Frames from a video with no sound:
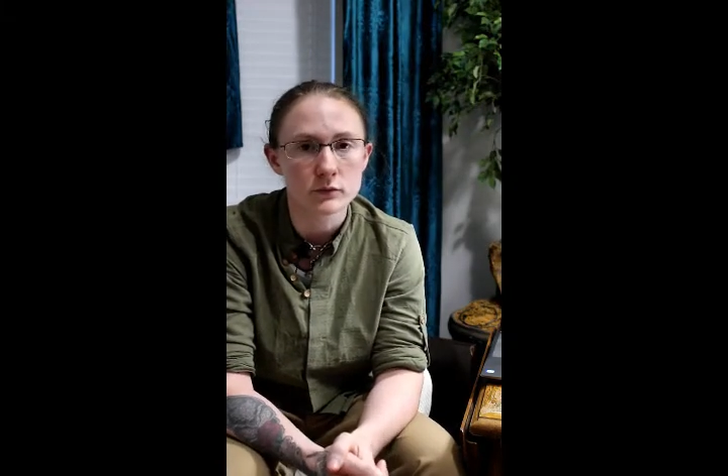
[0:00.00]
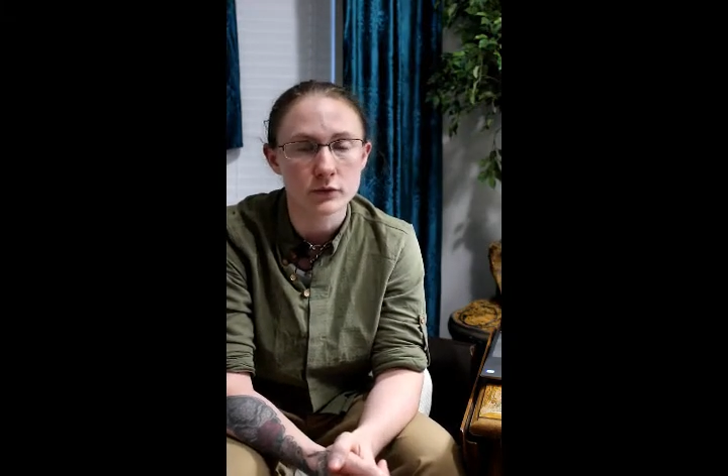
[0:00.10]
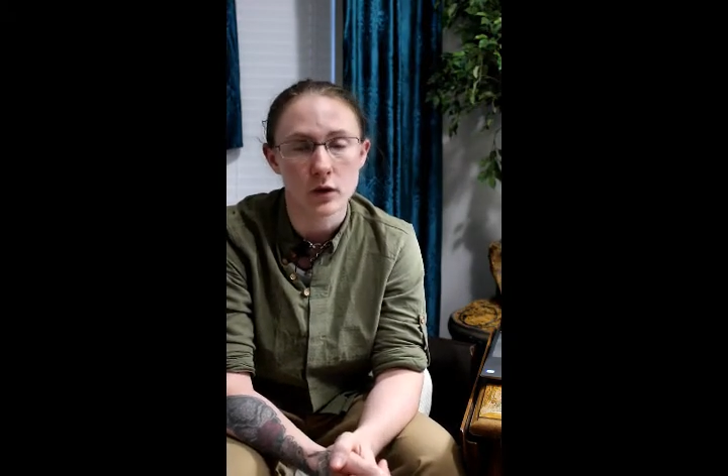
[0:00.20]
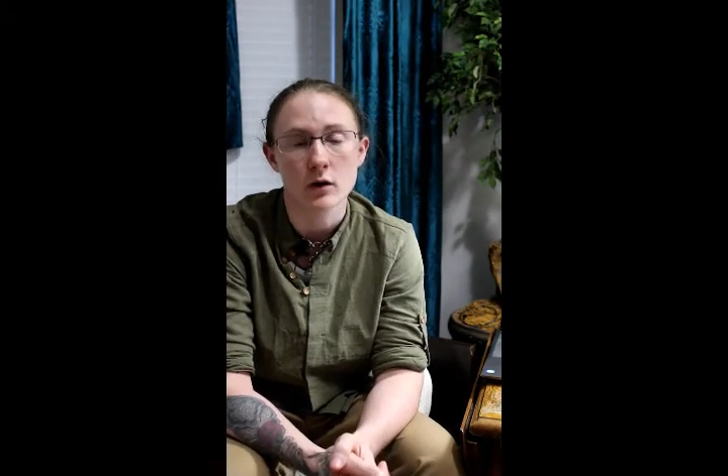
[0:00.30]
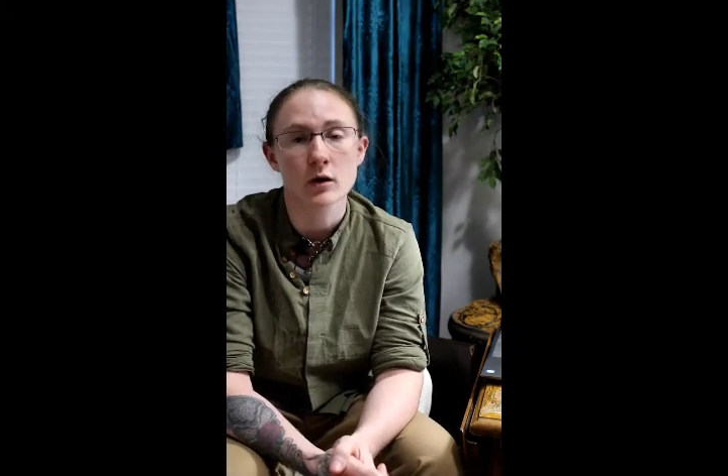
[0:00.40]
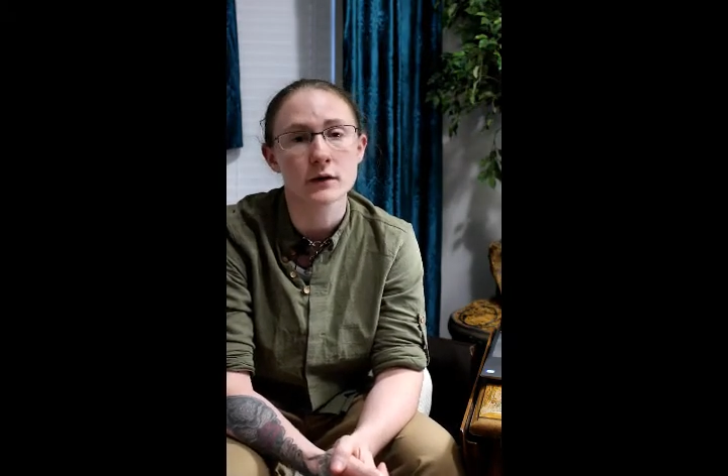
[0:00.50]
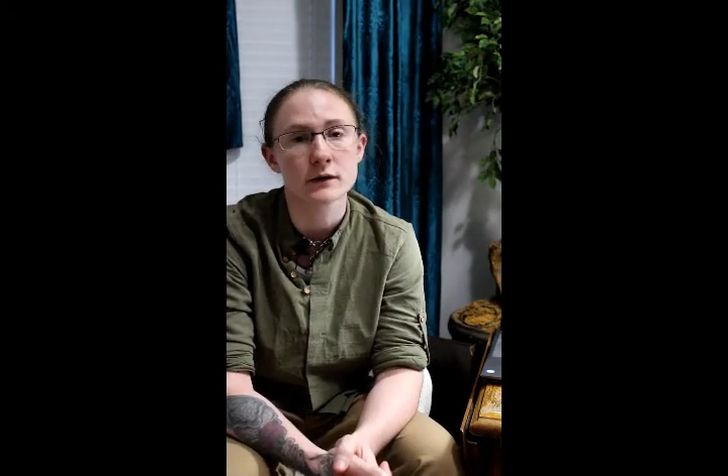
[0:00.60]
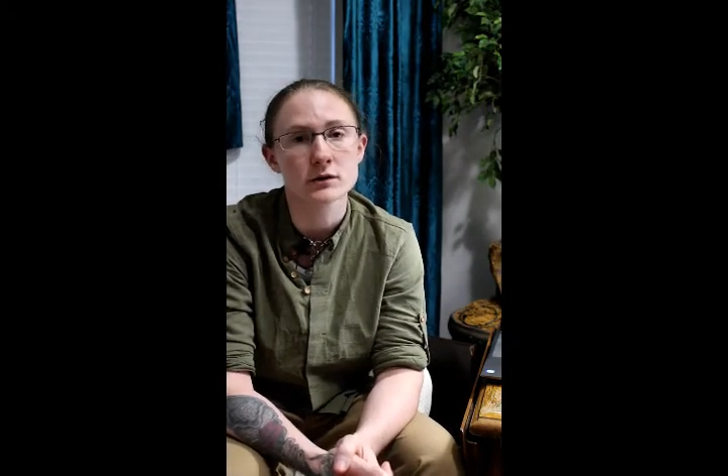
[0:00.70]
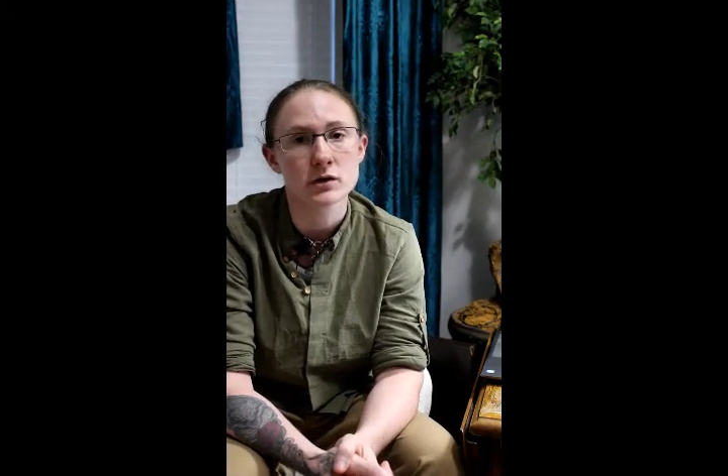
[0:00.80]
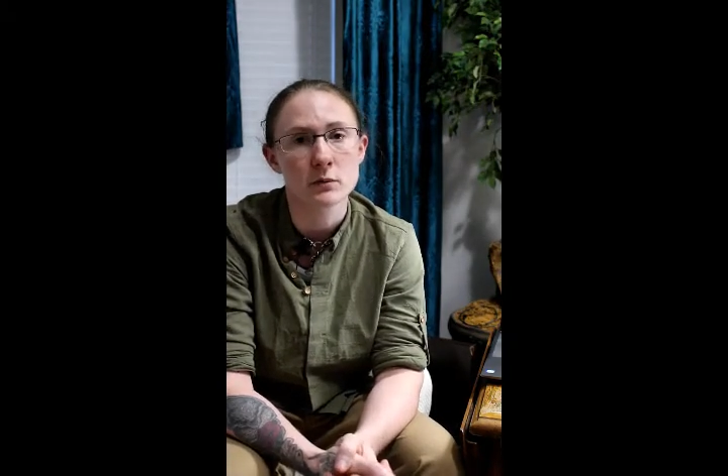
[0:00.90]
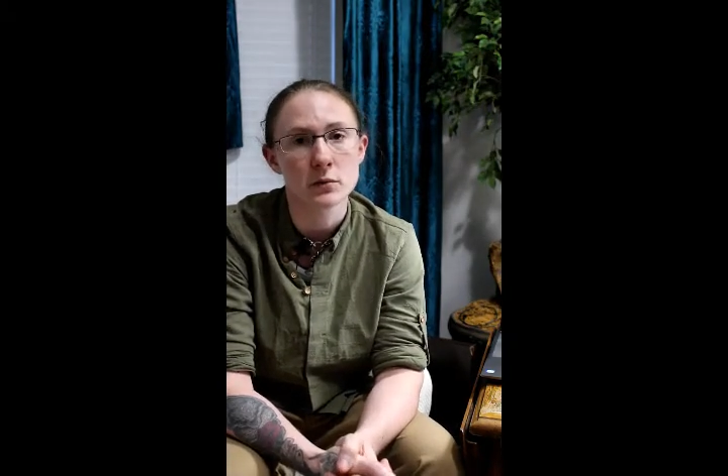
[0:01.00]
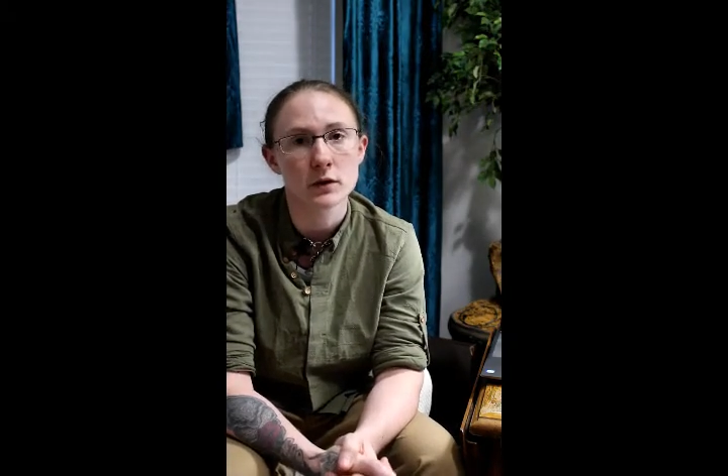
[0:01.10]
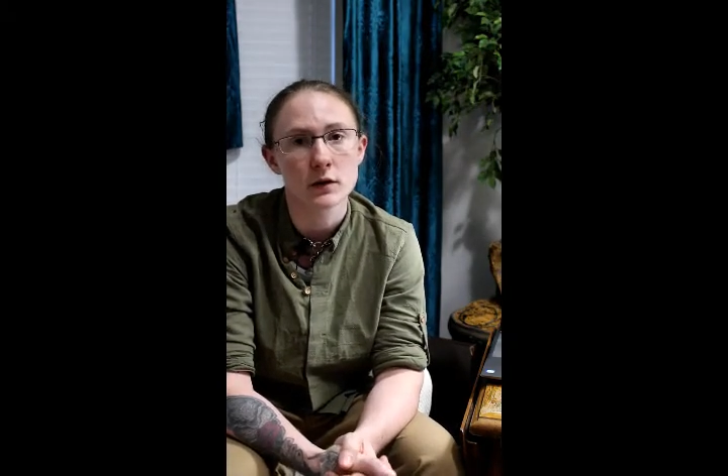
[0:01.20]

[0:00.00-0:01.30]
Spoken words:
dog guardianship